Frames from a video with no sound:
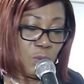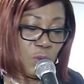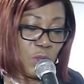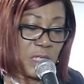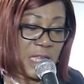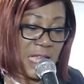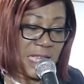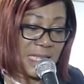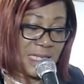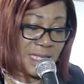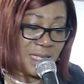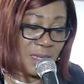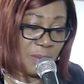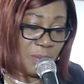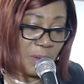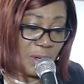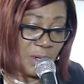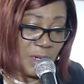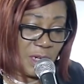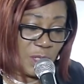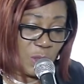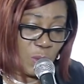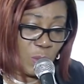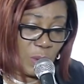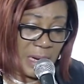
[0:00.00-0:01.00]

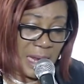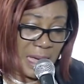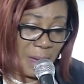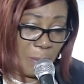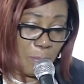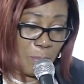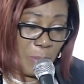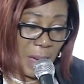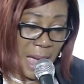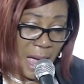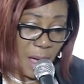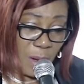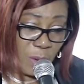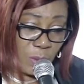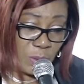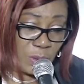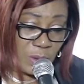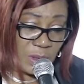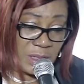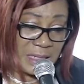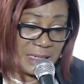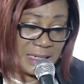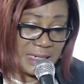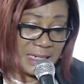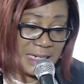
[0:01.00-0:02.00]
testimonies will
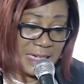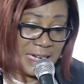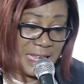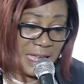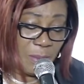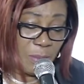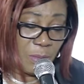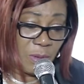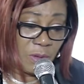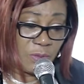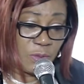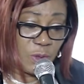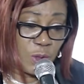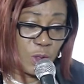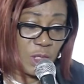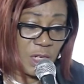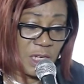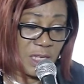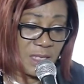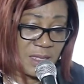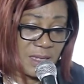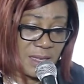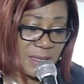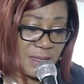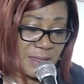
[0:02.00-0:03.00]
abound in the name of
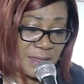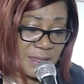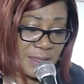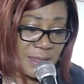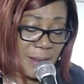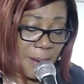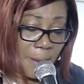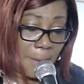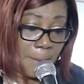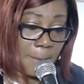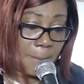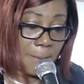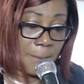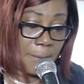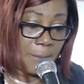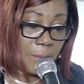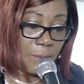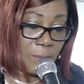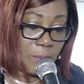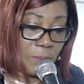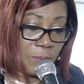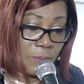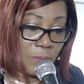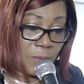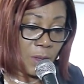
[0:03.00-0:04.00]
Jesus.
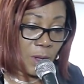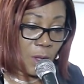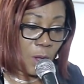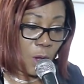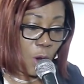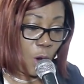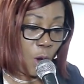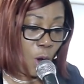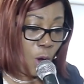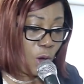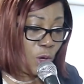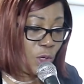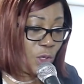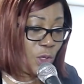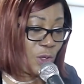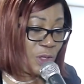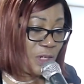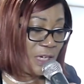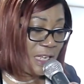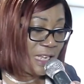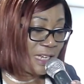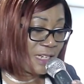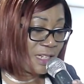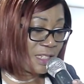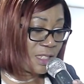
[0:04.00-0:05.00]
All you
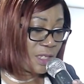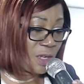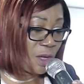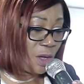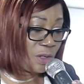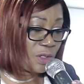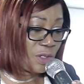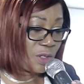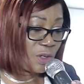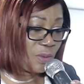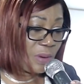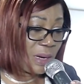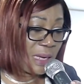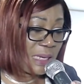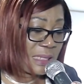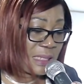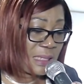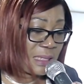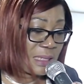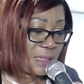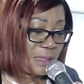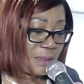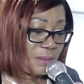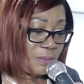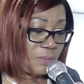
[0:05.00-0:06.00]
need is God's
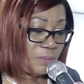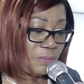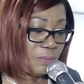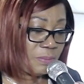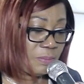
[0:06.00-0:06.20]
grace.